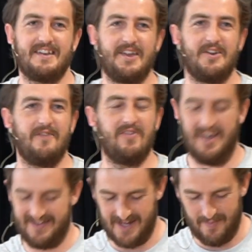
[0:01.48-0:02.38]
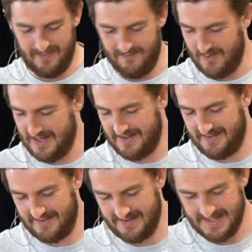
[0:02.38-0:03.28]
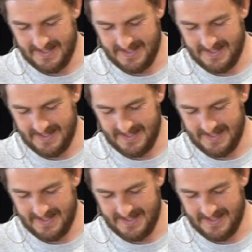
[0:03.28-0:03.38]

together over the next couple of weeks.